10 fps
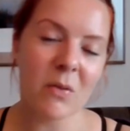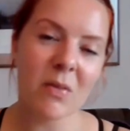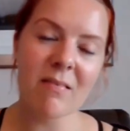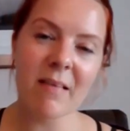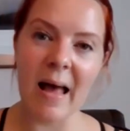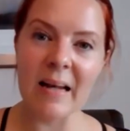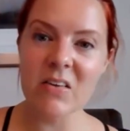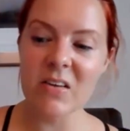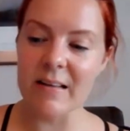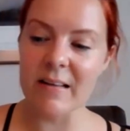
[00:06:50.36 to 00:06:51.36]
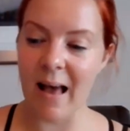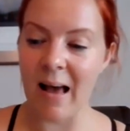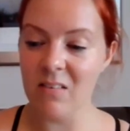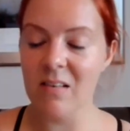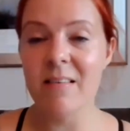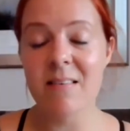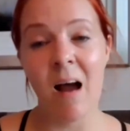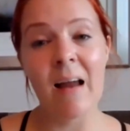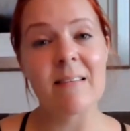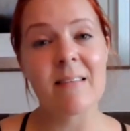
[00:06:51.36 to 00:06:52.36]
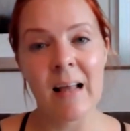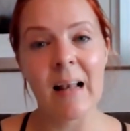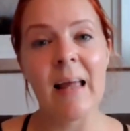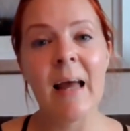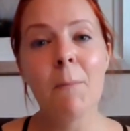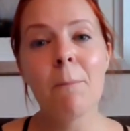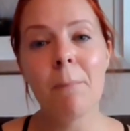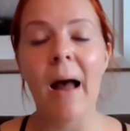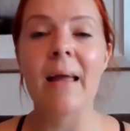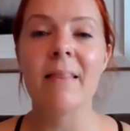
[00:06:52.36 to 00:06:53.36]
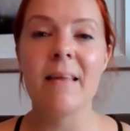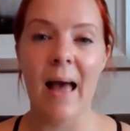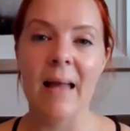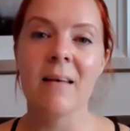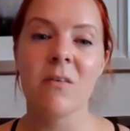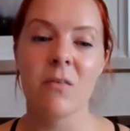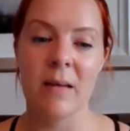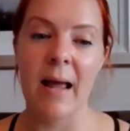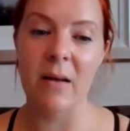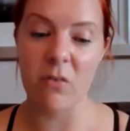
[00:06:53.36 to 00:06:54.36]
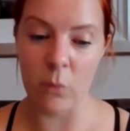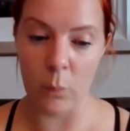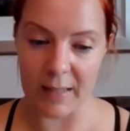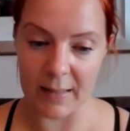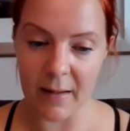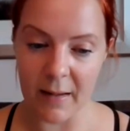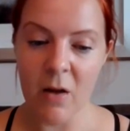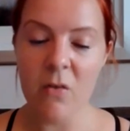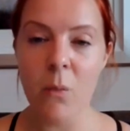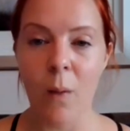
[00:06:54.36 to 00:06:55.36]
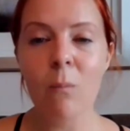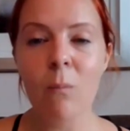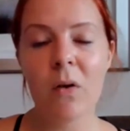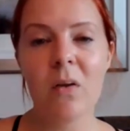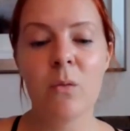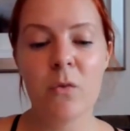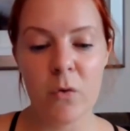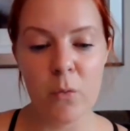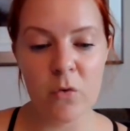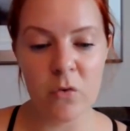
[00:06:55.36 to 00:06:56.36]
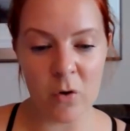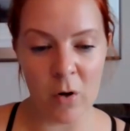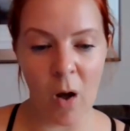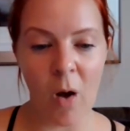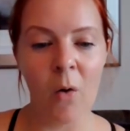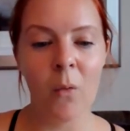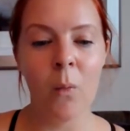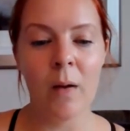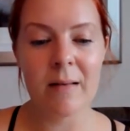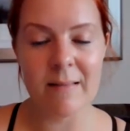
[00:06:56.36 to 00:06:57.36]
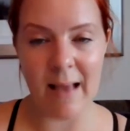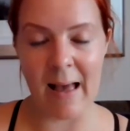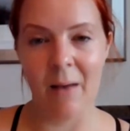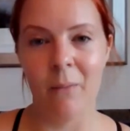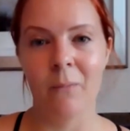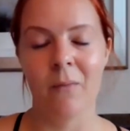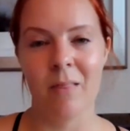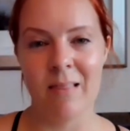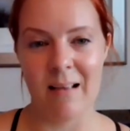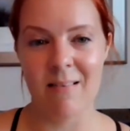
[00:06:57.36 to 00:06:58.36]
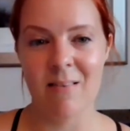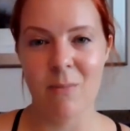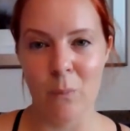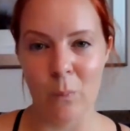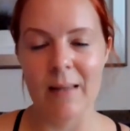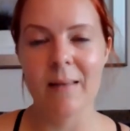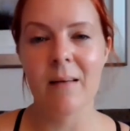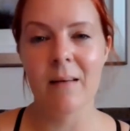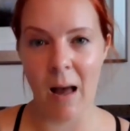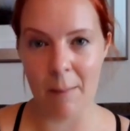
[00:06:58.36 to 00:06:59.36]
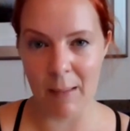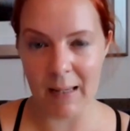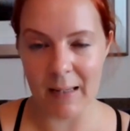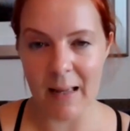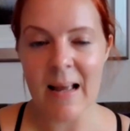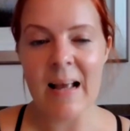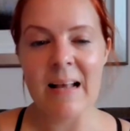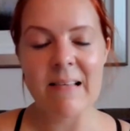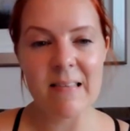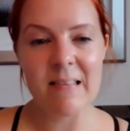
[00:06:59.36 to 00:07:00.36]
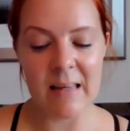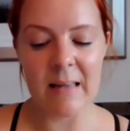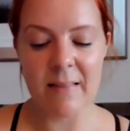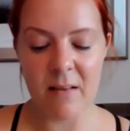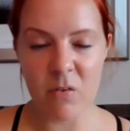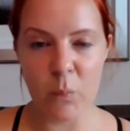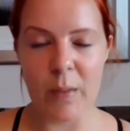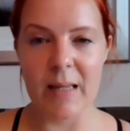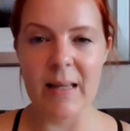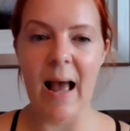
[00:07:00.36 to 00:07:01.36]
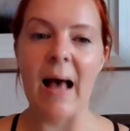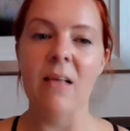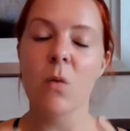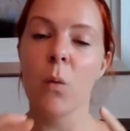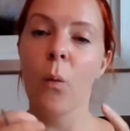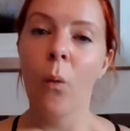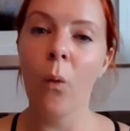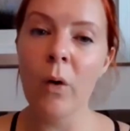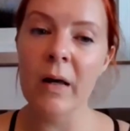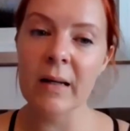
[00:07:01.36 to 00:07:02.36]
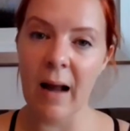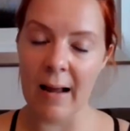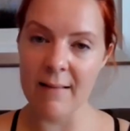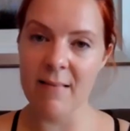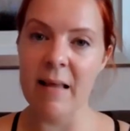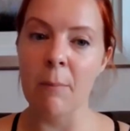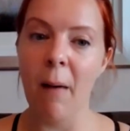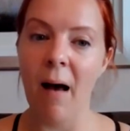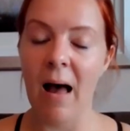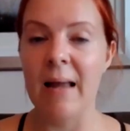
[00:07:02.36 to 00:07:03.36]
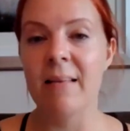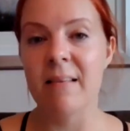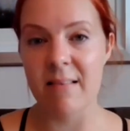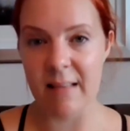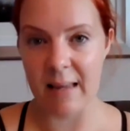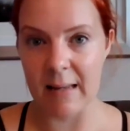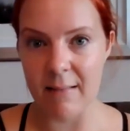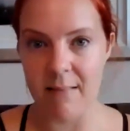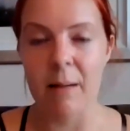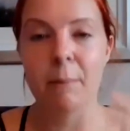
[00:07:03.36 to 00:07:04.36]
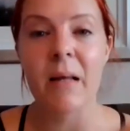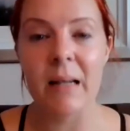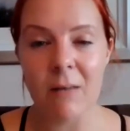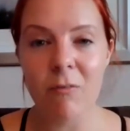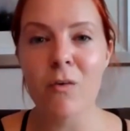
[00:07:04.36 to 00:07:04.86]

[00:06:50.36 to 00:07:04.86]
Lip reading: So this energy is actually starting to clear by the end of next week. So I want you to slow down this week coming. See this week as organizing behind the scenes. I'm going to